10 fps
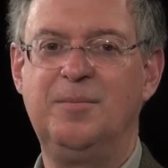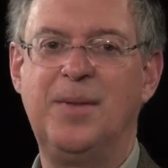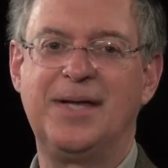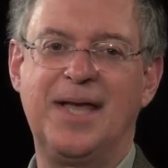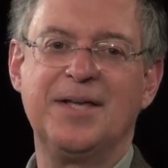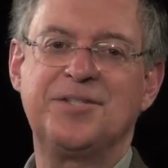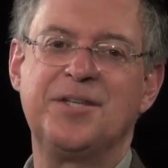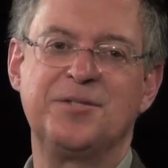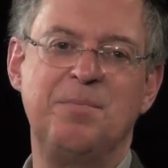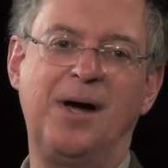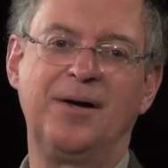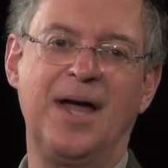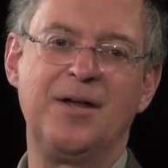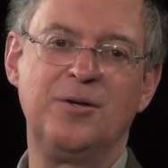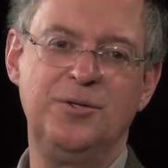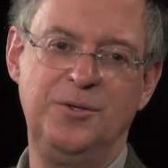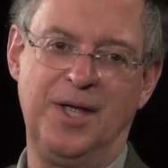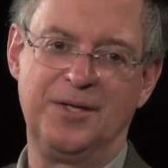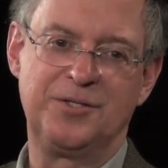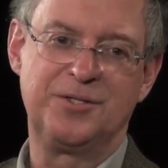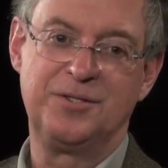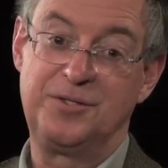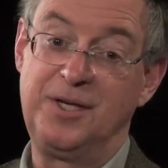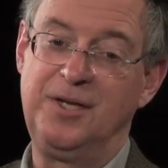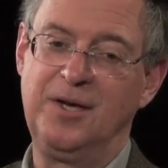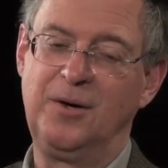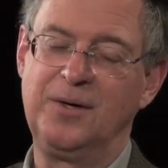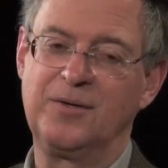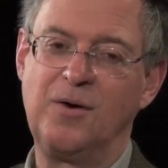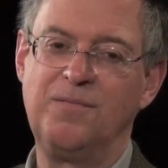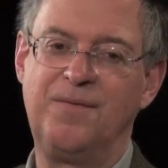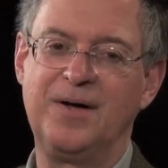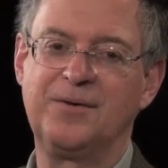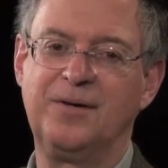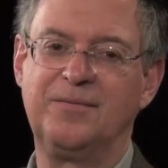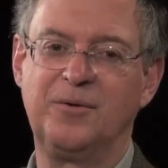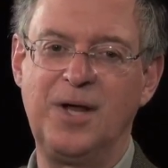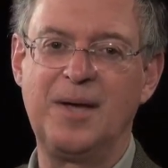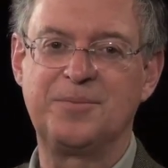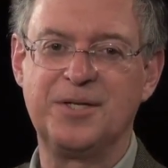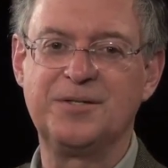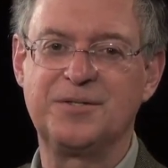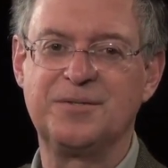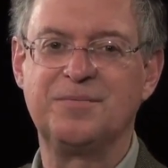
My guest is Mariano Nunez, CEO and co-founder of Onapsis.